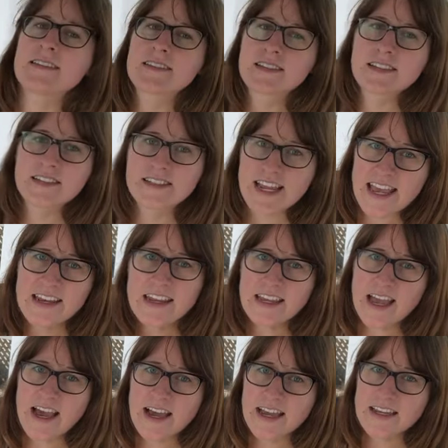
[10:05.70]
is the
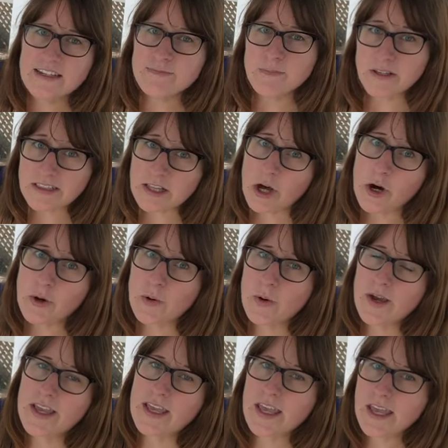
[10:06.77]
standing height below
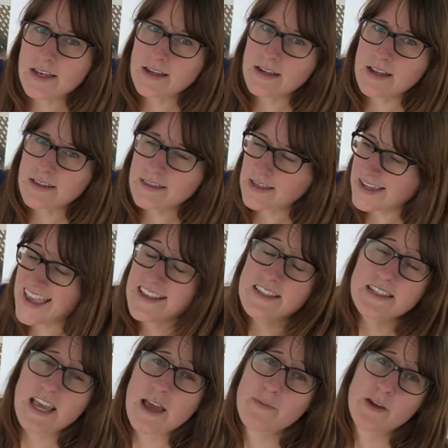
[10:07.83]
in the guest
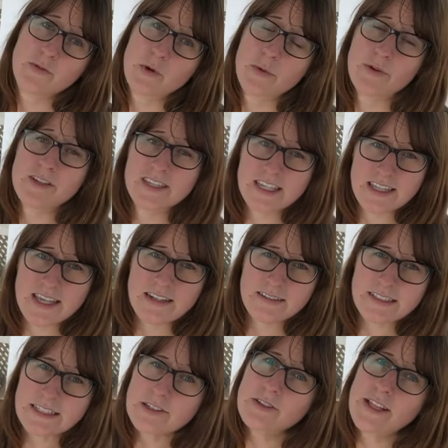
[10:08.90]
cabin. We will see that a
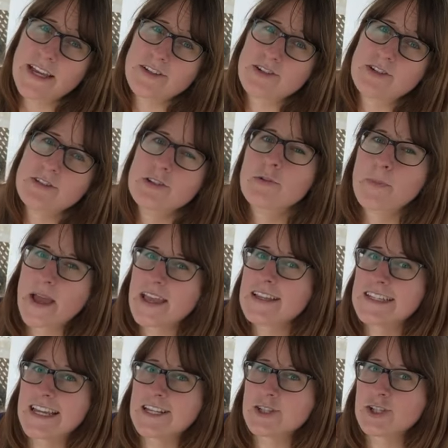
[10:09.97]
little later, so pay
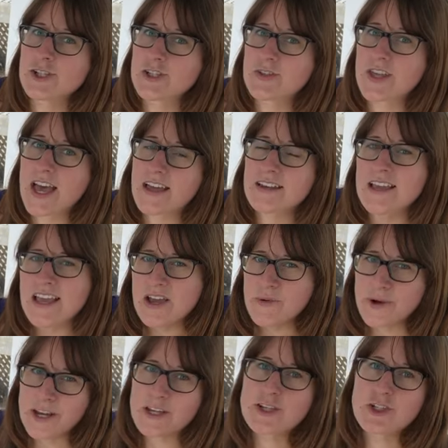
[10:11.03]
attention to that
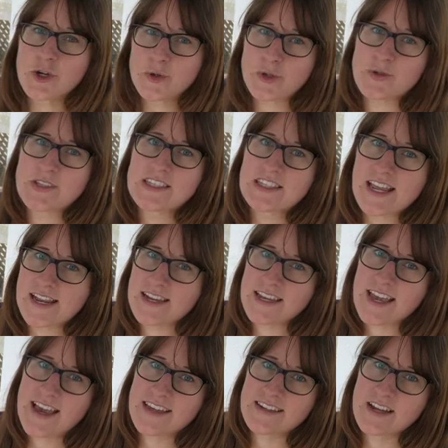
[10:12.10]
when I show you the
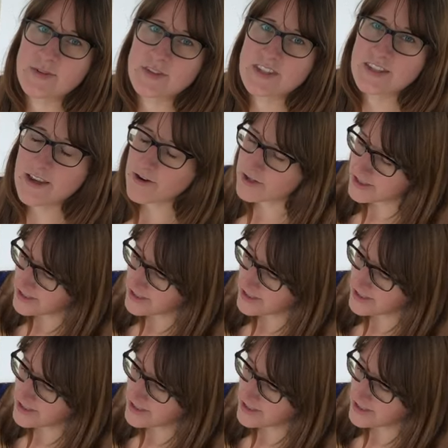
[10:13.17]
standing height downstairs.